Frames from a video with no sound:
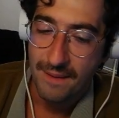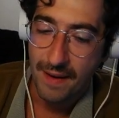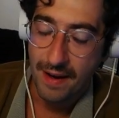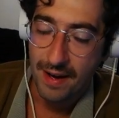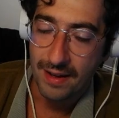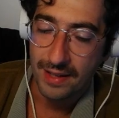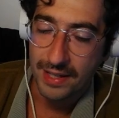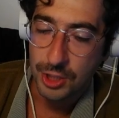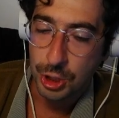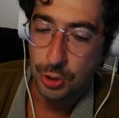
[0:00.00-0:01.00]

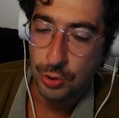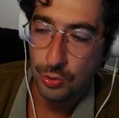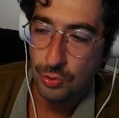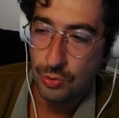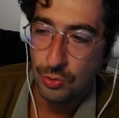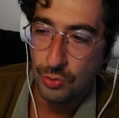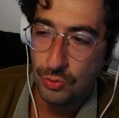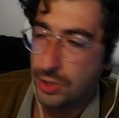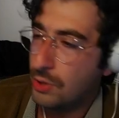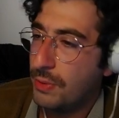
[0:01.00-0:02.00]
like two
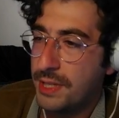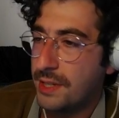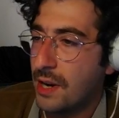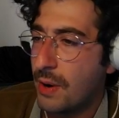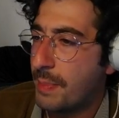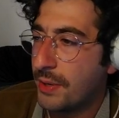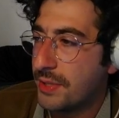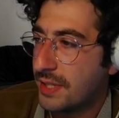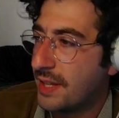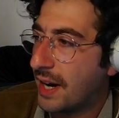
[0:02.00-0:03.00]
weeks ago, I
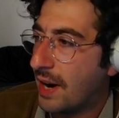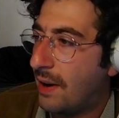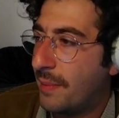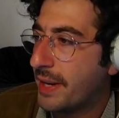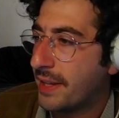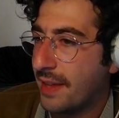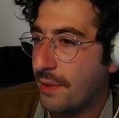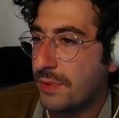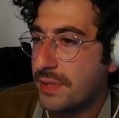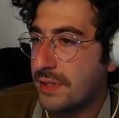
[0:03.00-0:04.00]
posted that comic that
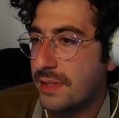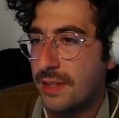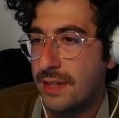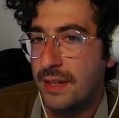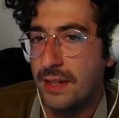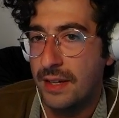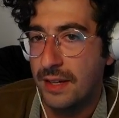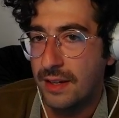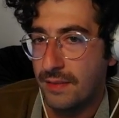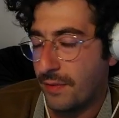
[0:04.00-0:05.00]
was the
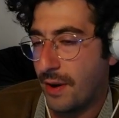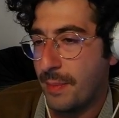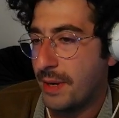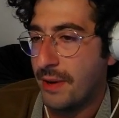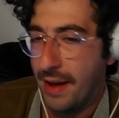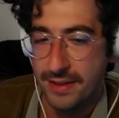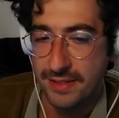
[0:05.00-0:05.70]
for anybody who hasn't